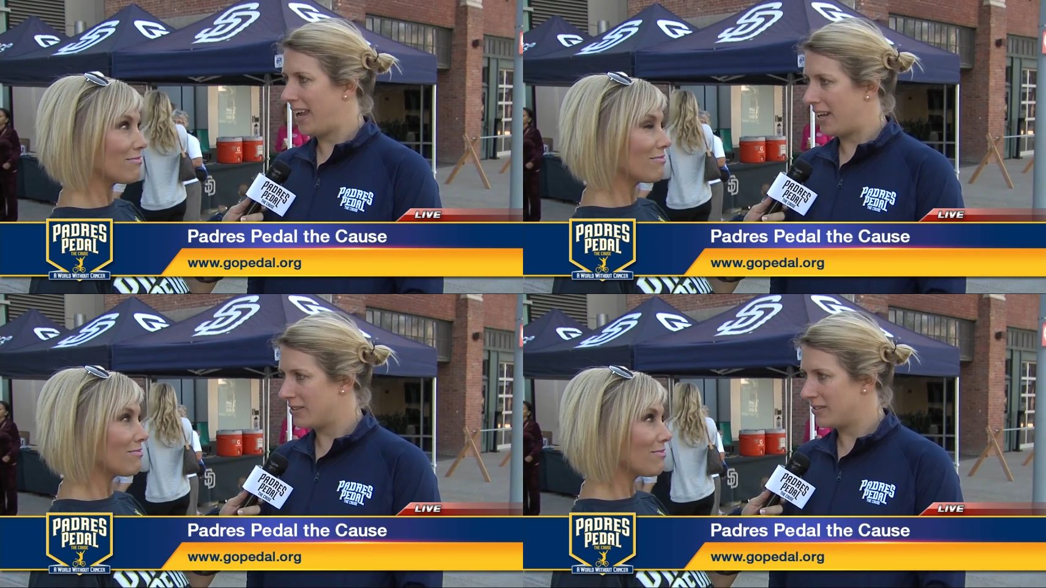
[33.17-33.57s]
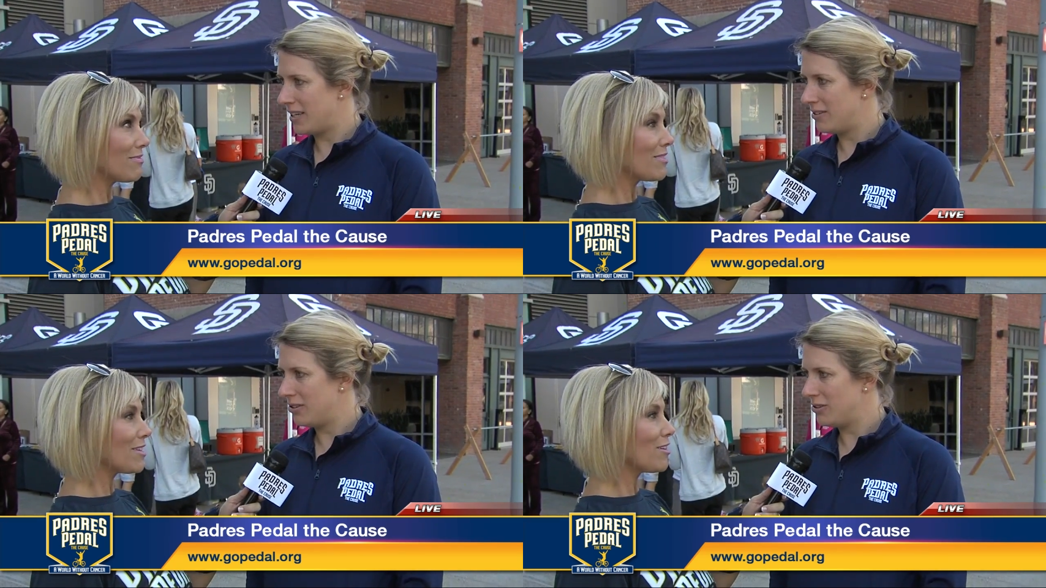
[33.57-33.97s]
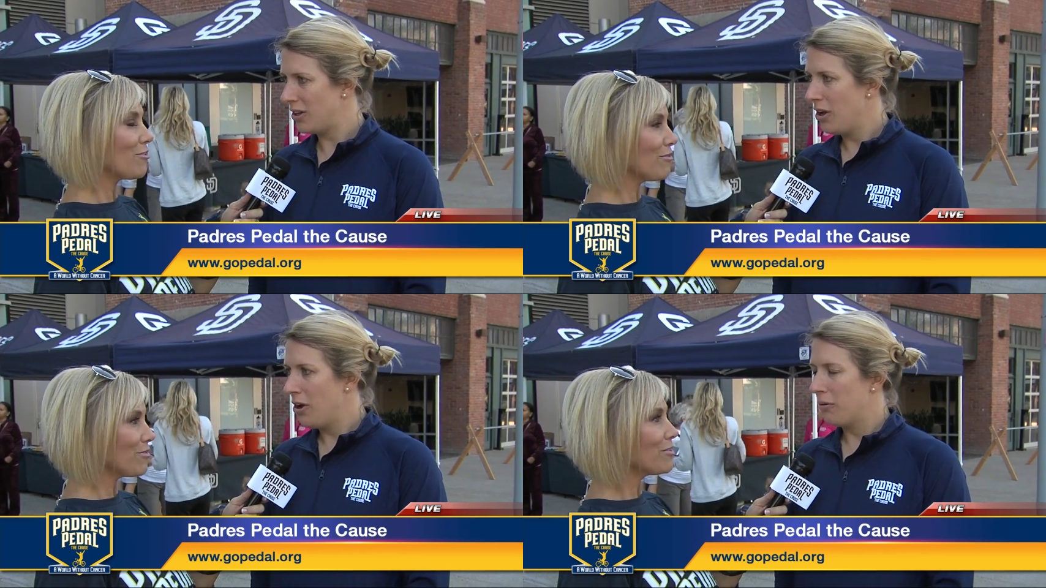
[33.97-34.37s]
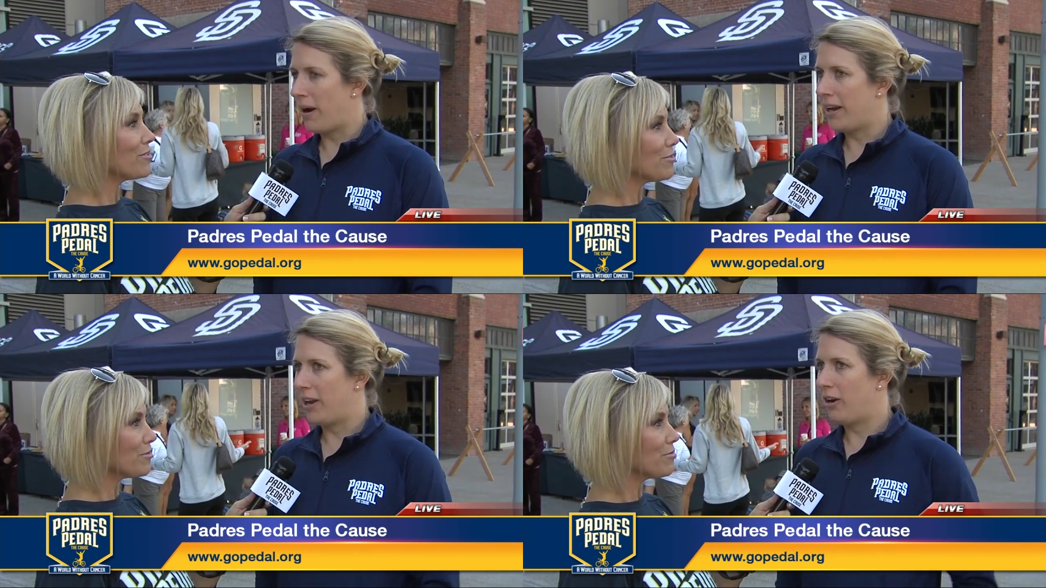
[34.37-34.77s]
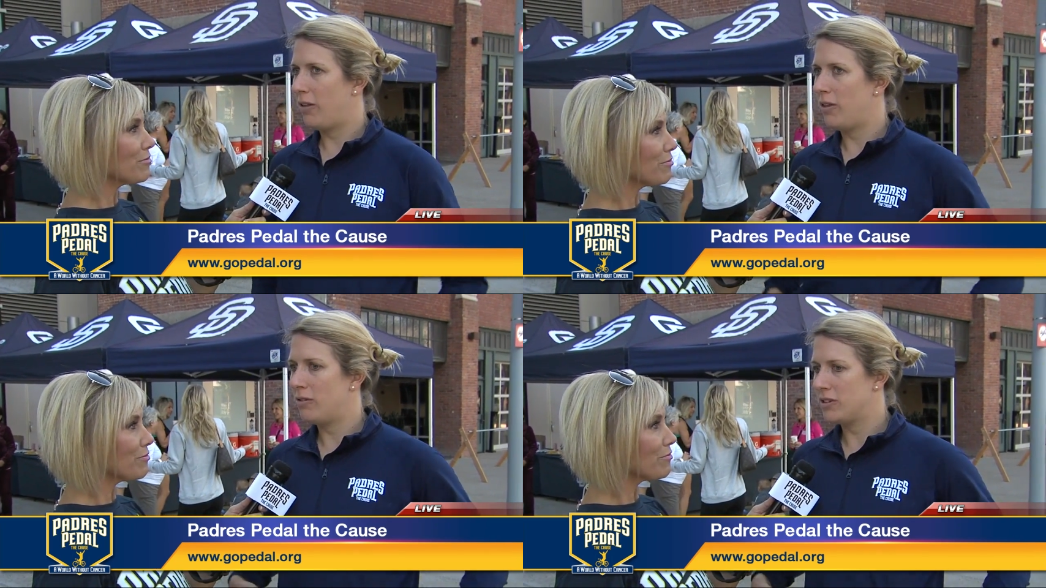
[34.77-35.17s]
Speaker 1: cancer centers right here,
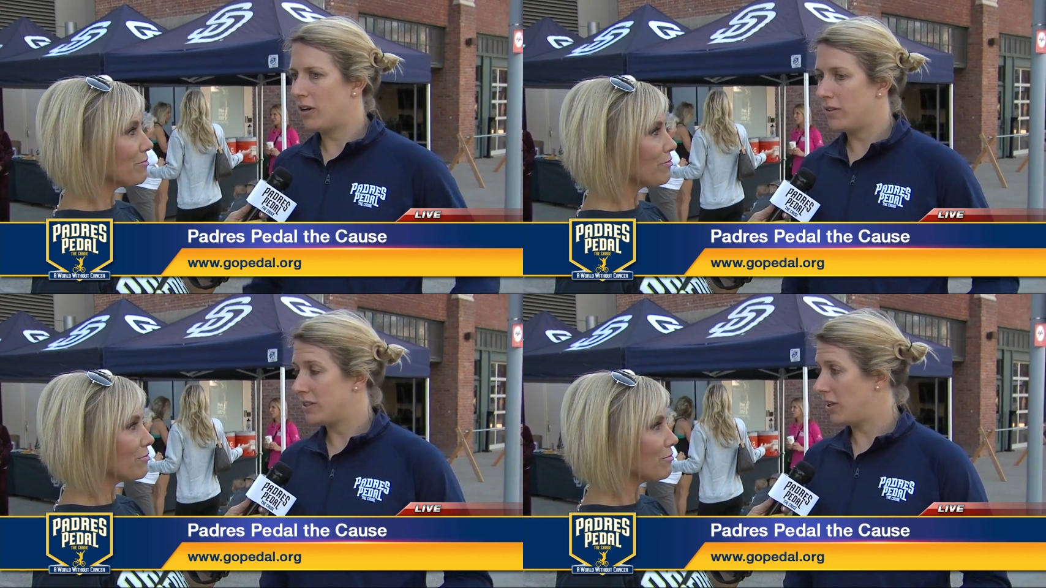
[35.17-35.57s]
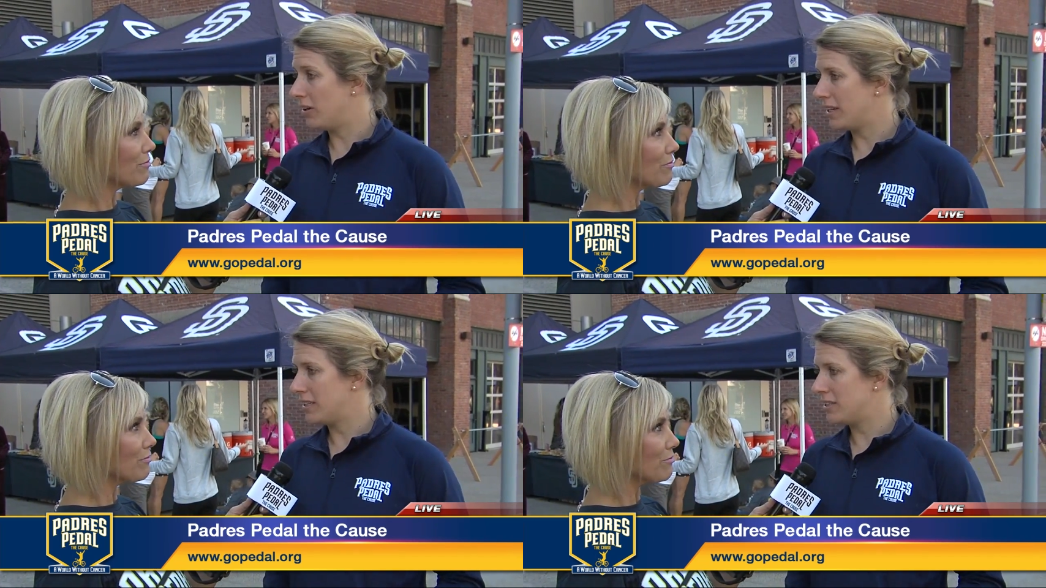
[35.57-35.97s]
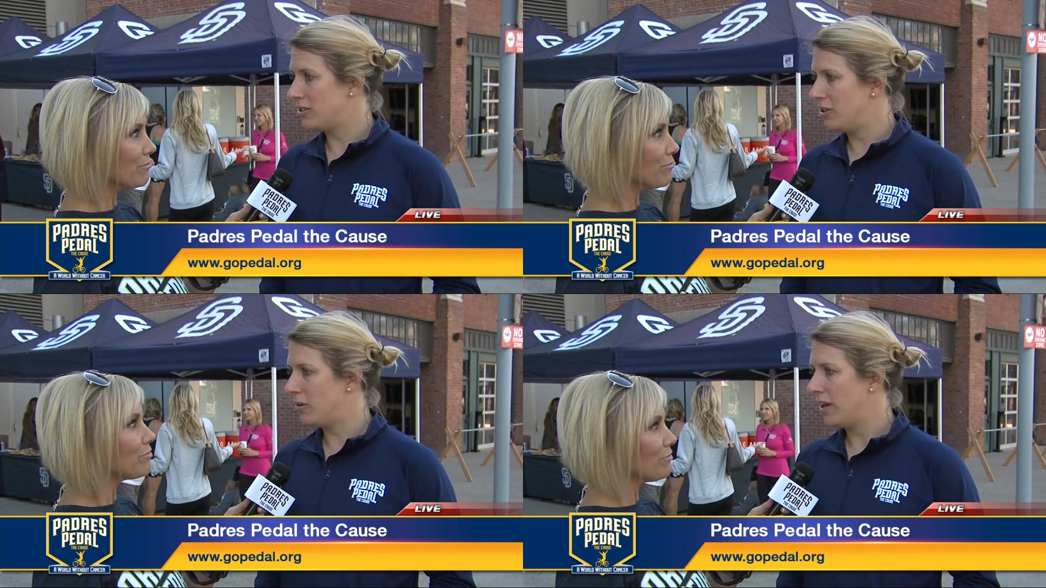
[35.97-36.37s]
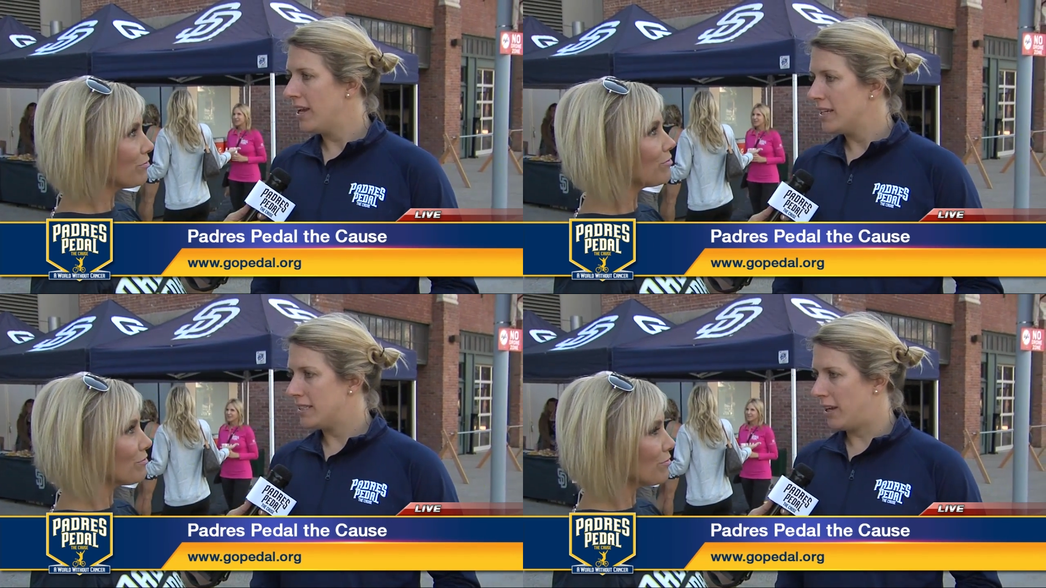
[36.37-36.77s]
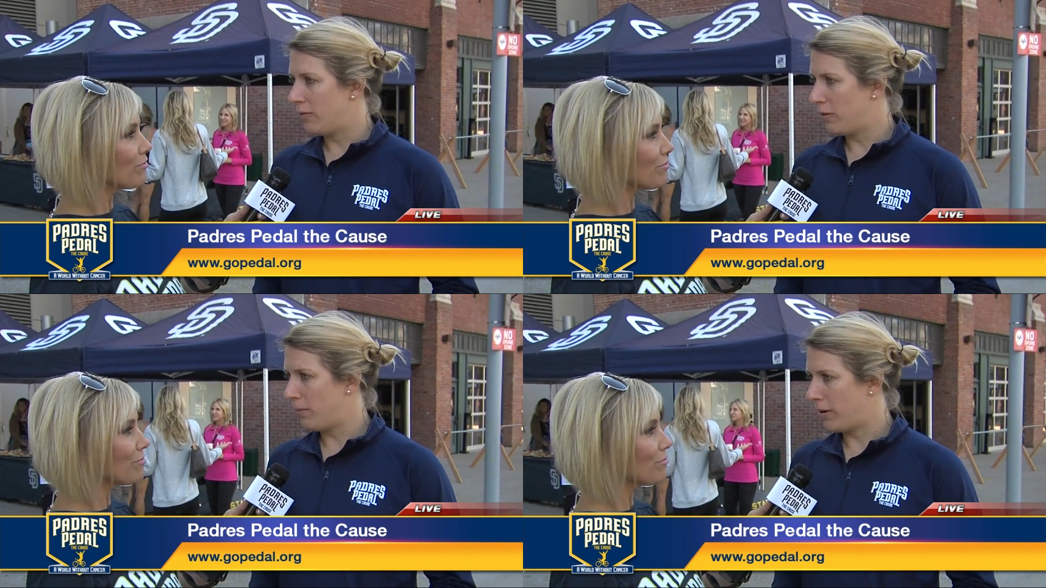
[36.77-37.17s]
and those are the Salk Institute.
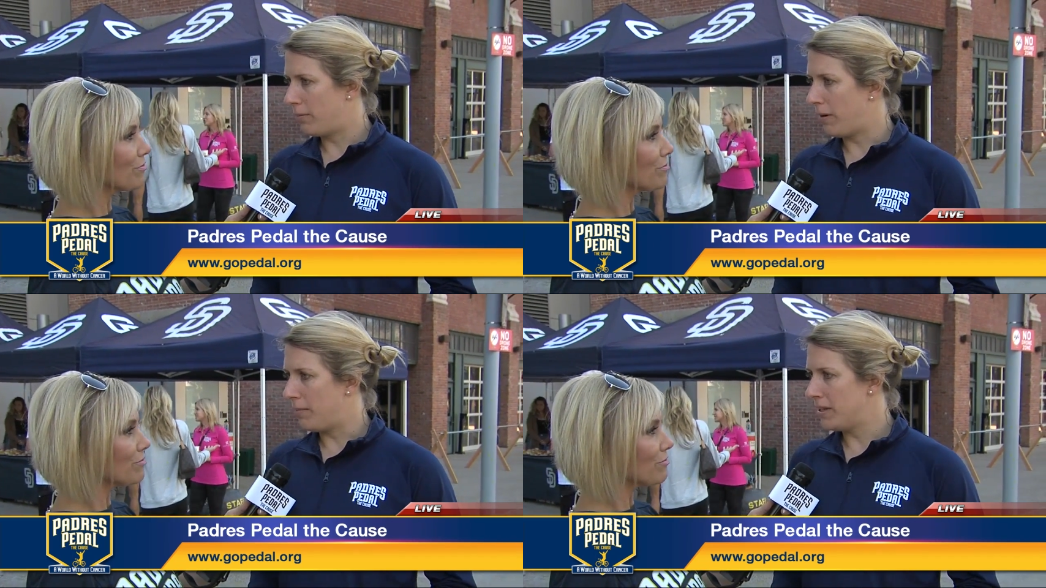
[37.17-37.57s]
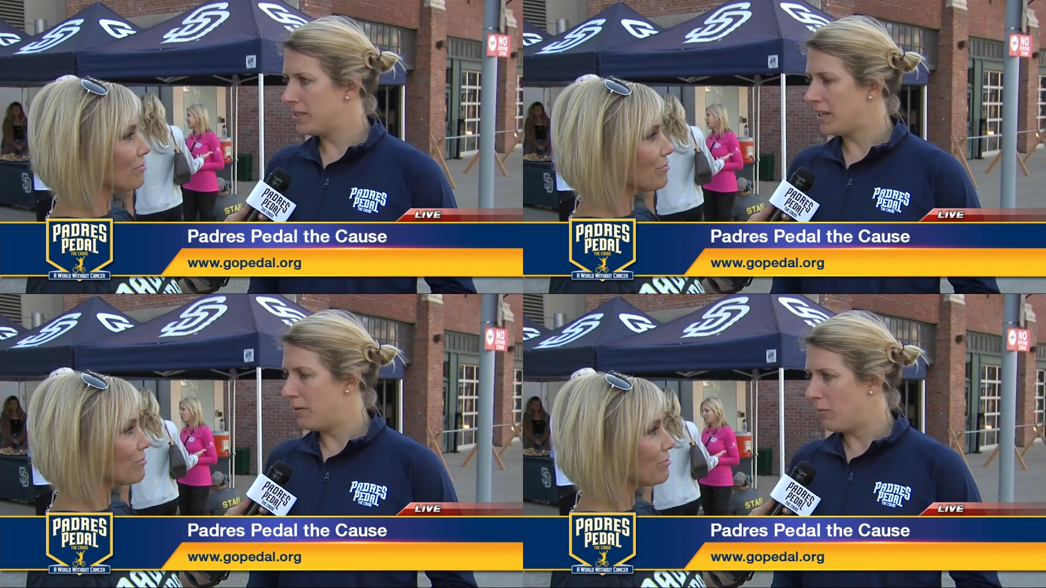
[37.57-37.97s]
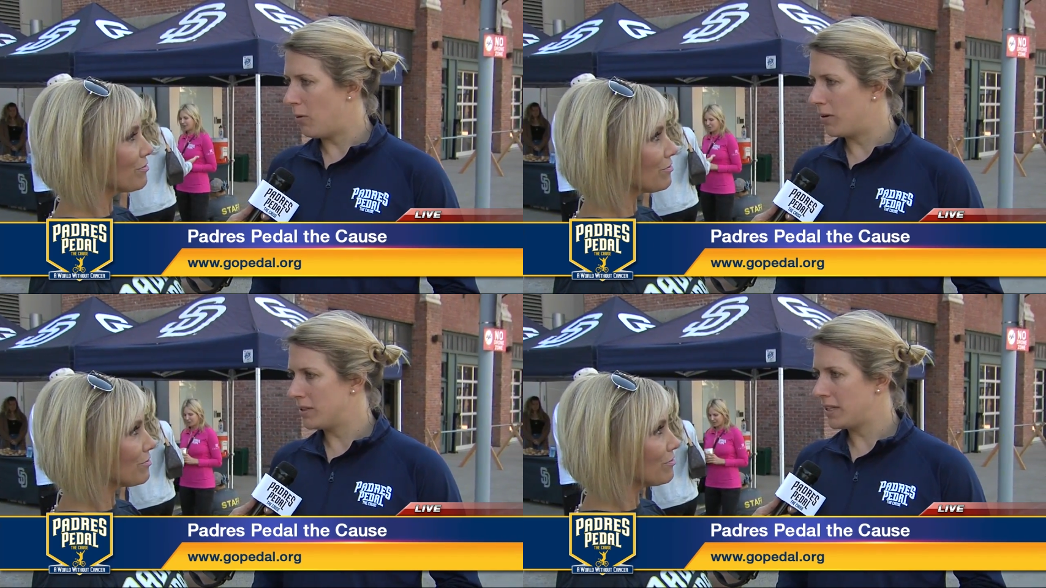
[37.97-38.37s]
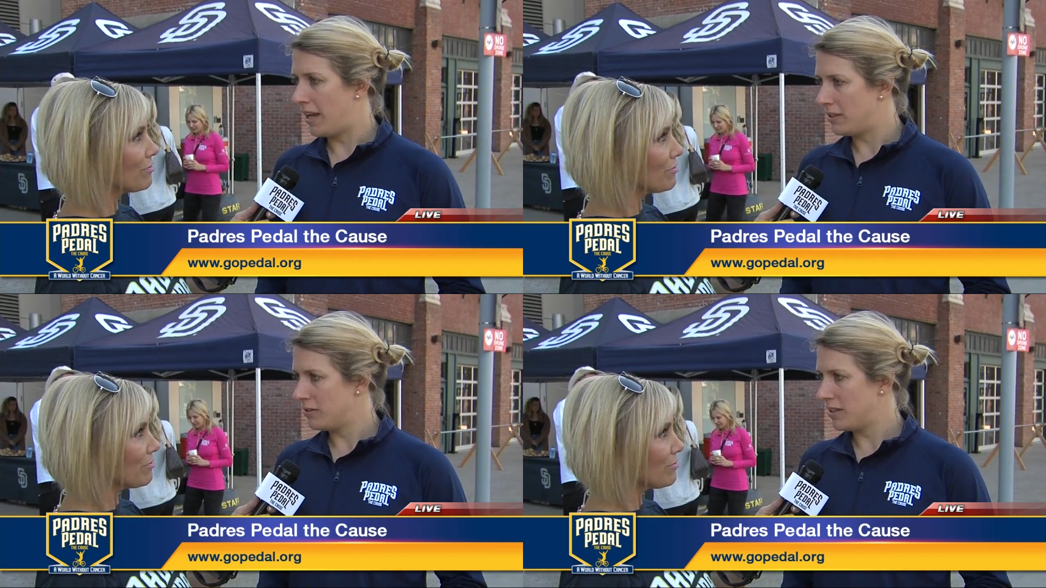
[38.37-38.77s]
Sanford Burnham Prebys and Moores Cancer